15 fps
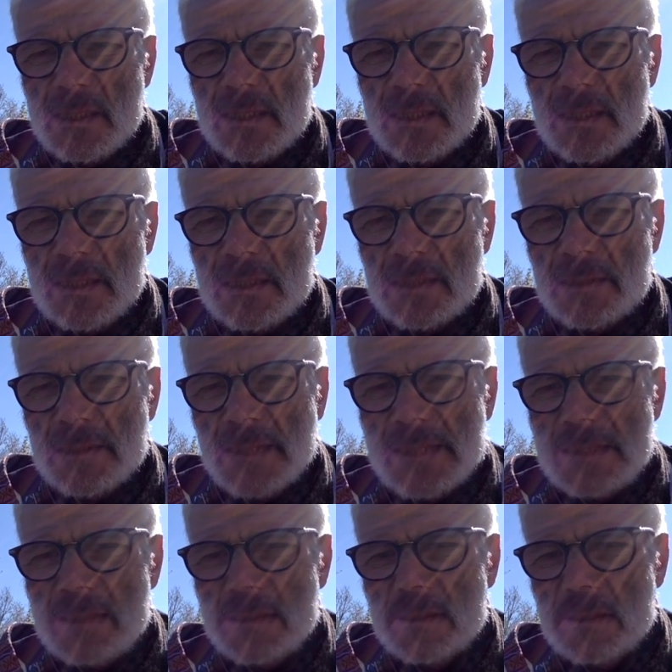he
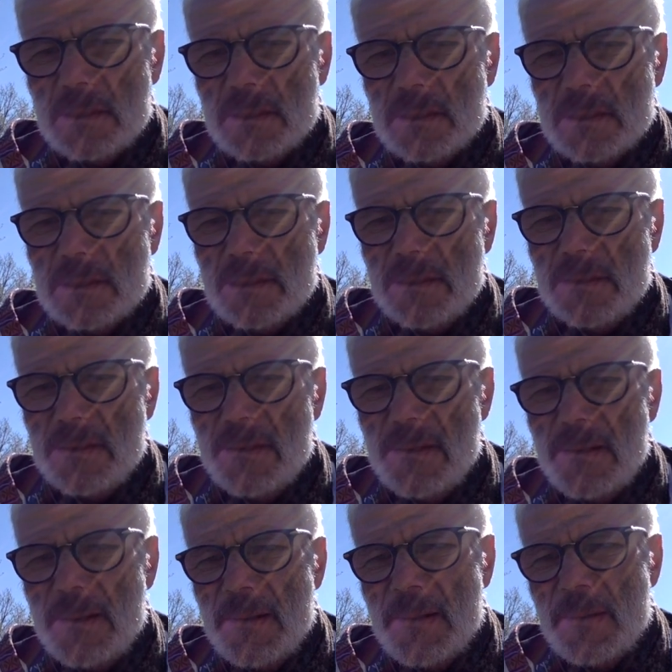craned
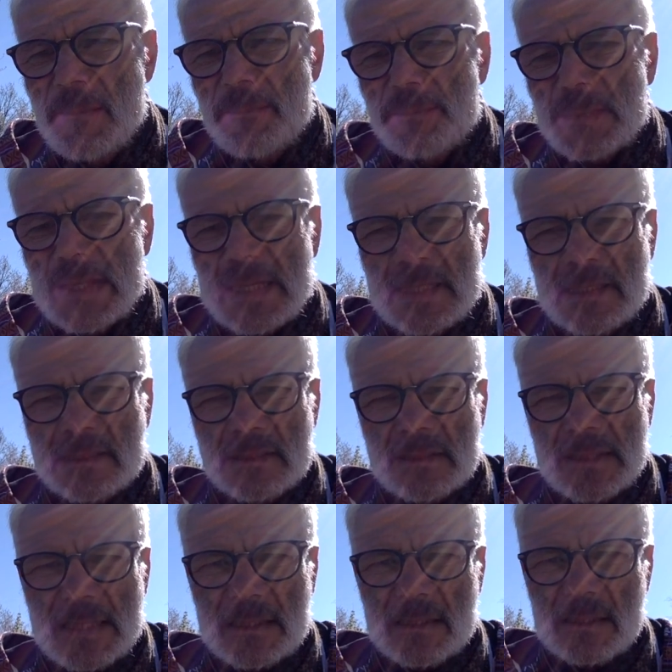his
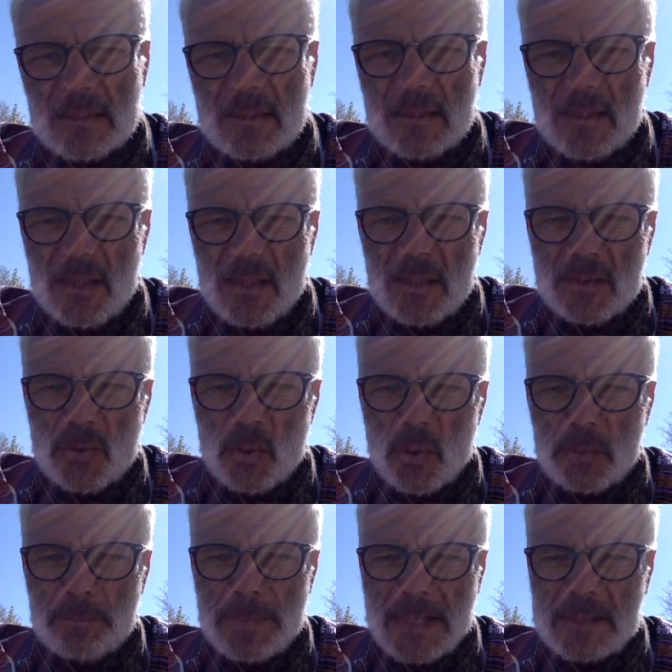neck to
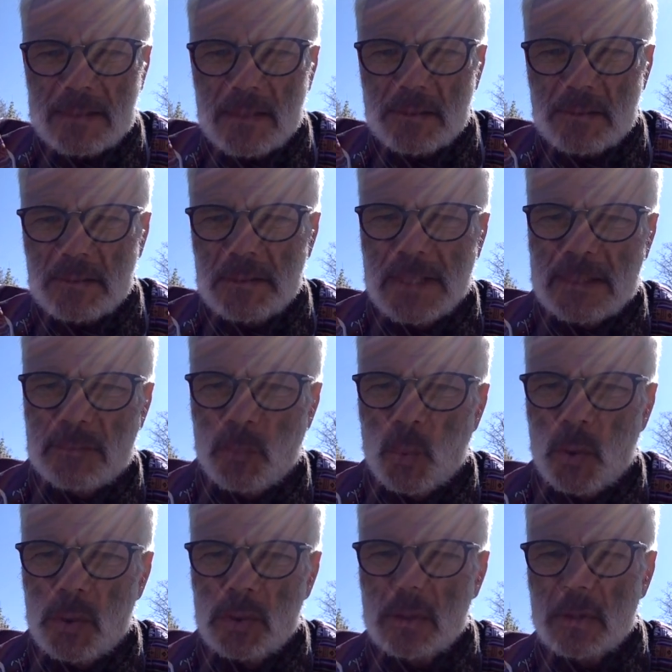look back at the red
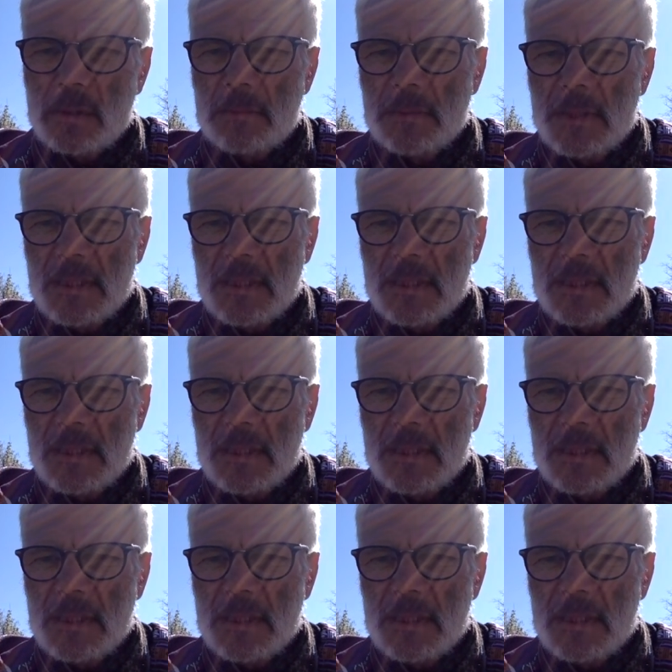wall,